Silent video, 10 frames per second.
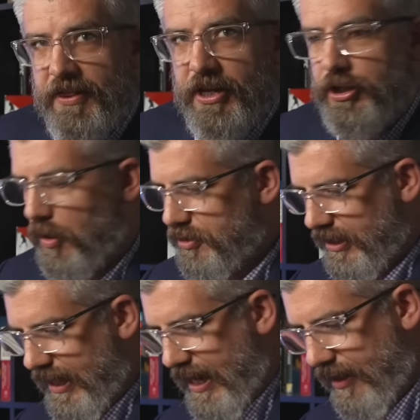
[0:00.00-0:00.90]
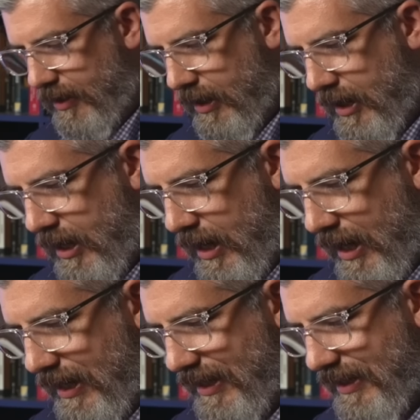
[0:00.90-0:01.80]
and then goes again.
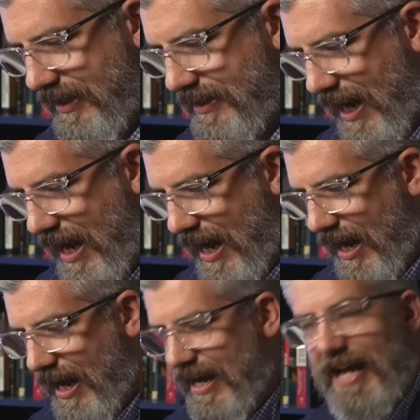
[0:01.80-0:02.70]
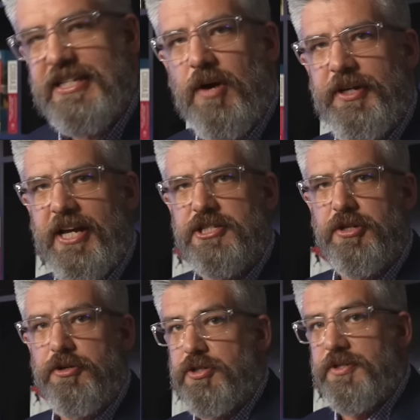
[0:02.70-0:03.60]
Da, and that's how he gets
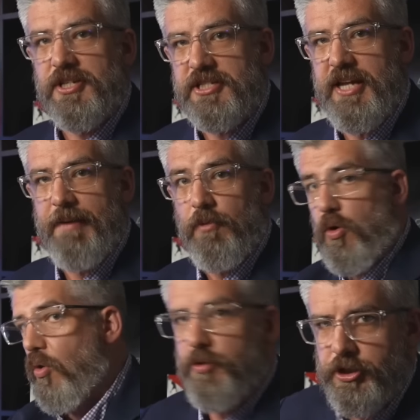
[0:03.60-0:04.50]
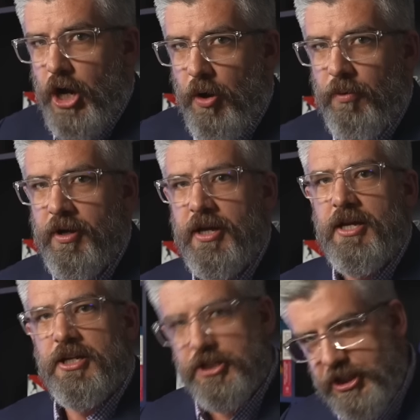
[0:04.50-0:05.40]
through. So it's a step, hold, go.
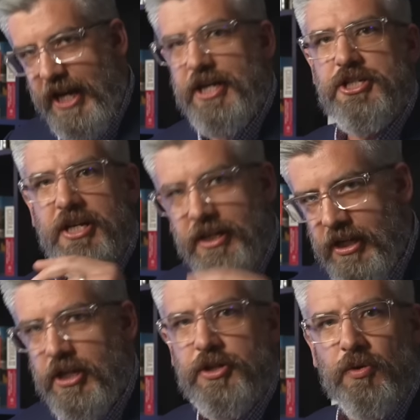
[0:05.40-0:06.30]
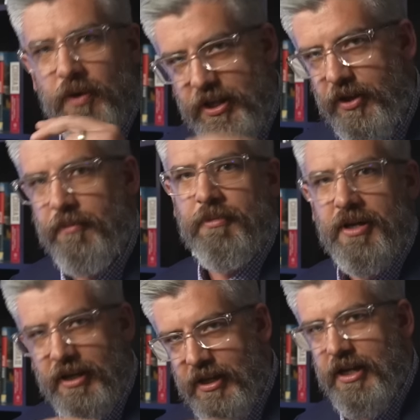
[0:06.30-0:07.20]
Changing the rhythm
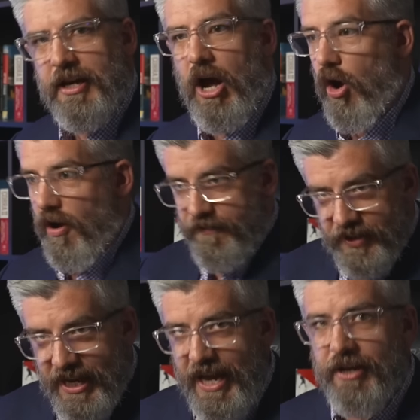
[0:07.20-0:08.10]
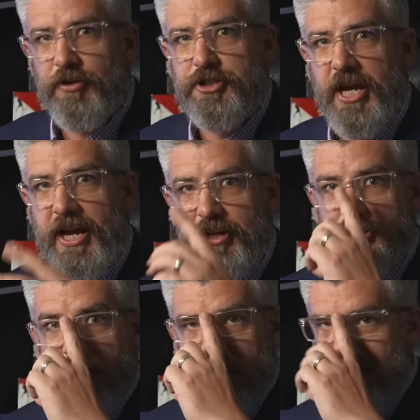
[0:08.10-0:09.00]
off the angle
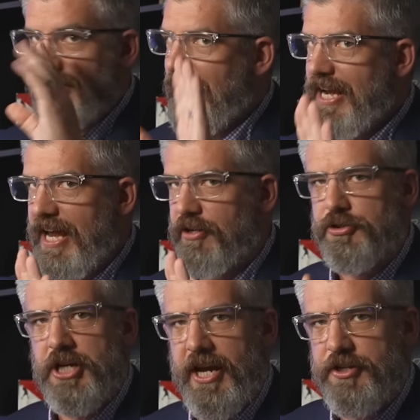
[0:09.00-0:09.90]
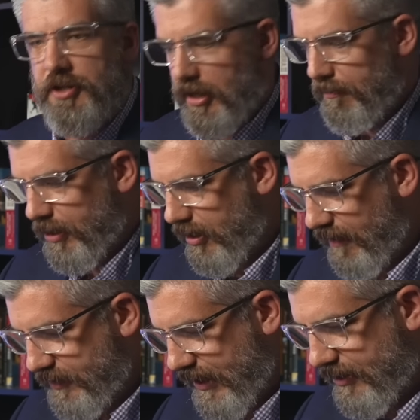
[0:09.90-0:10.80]
change, slight angle change, but
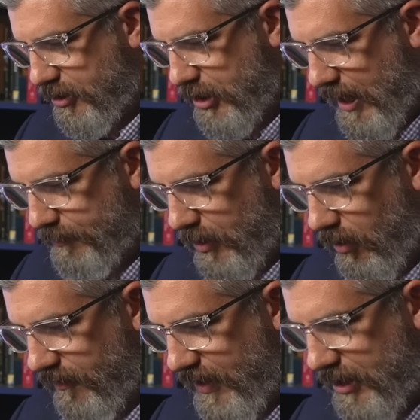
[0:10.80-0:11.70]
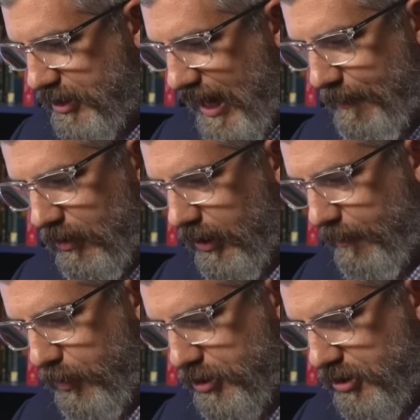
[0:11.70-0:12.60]
enough to get the job done off that jab. And look,
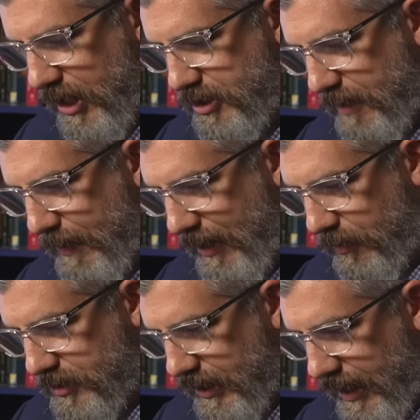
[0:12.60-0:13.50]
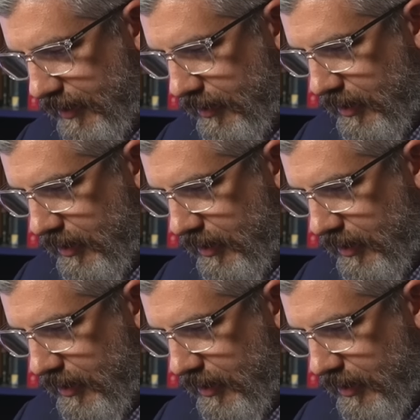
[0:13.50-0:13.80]
it pushes AJ backwards again.